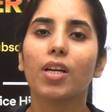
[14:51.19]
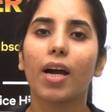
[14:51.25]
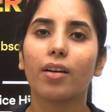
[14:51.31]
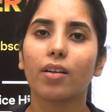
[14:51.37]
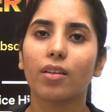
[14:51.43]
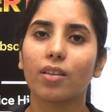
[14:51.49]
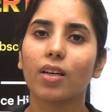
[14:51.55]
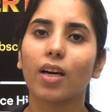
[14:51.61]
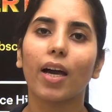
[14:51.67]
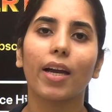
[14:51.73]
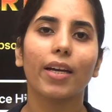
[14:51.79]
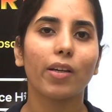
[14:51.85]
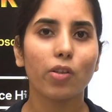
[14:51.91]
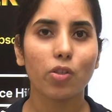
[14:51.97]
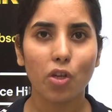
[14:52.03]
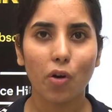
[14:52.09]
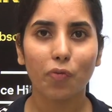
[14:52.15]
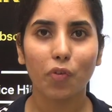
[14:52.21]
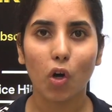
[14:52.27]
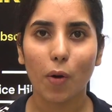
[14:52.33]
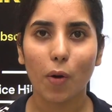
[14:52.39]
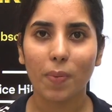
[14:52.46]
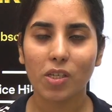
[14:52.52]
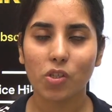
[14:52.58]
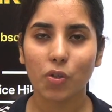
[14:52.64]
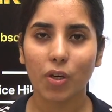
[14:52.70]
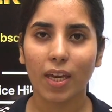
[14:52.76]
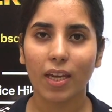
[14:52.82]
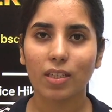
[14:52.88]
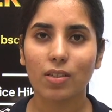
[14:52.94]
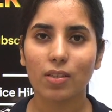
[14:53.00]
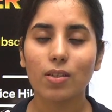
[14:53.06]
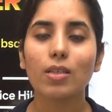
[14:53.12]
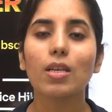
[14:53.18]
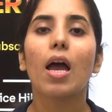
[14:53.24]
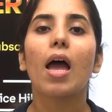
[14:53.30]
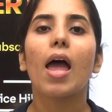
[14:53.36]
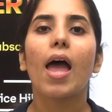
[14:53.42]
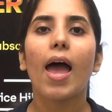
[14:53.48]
under the guidance of top educators